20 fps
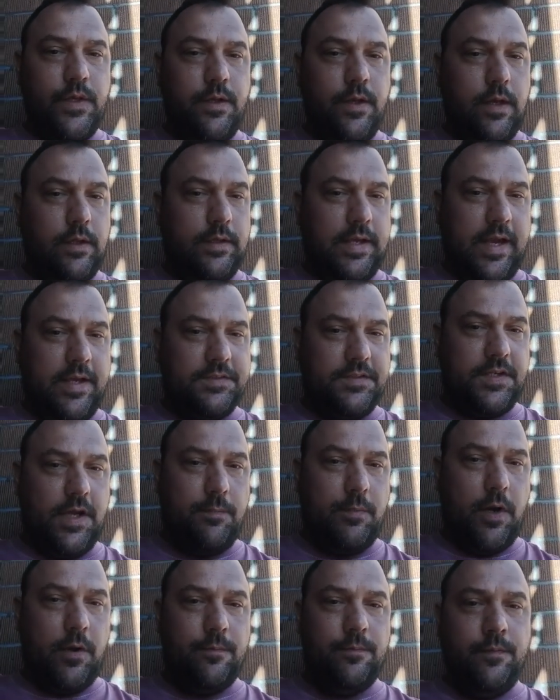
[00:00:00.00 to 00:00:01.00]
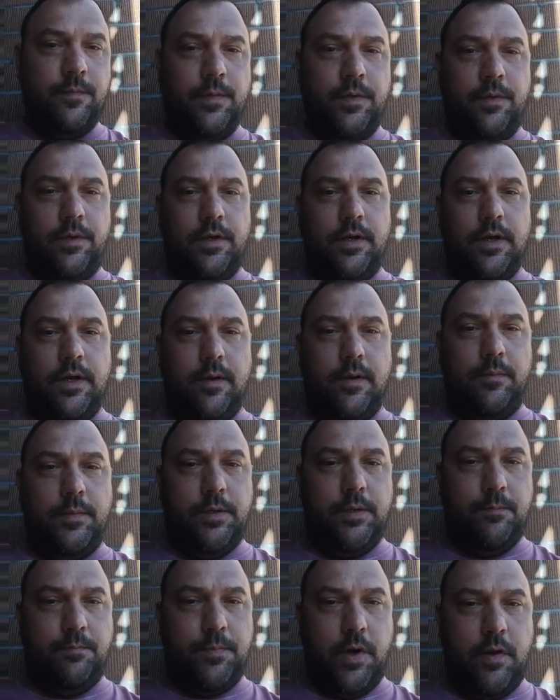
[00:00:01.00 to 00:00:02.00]
Last summer,
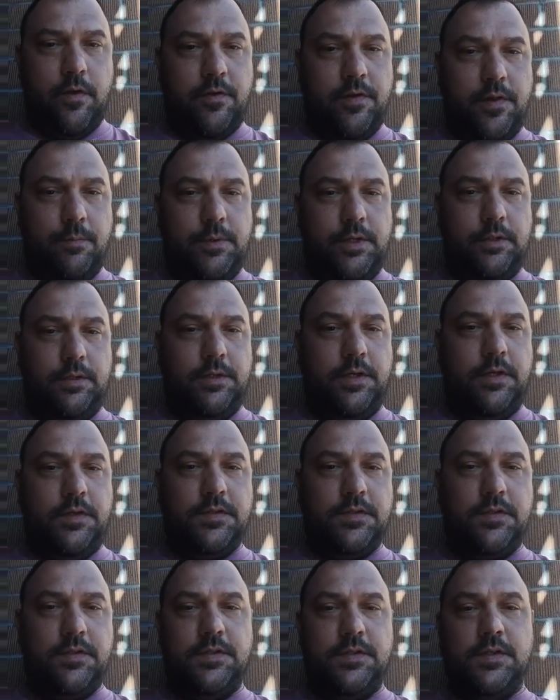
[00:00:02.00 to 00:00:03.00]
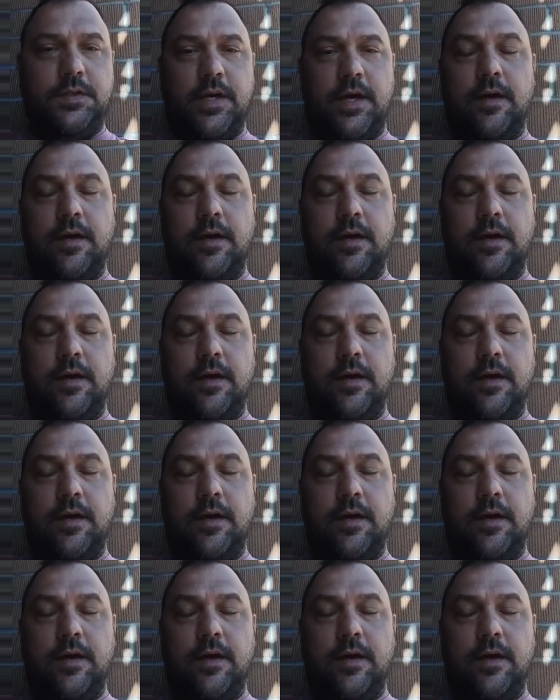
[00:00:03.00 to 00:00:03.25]
in a part of the Middle East,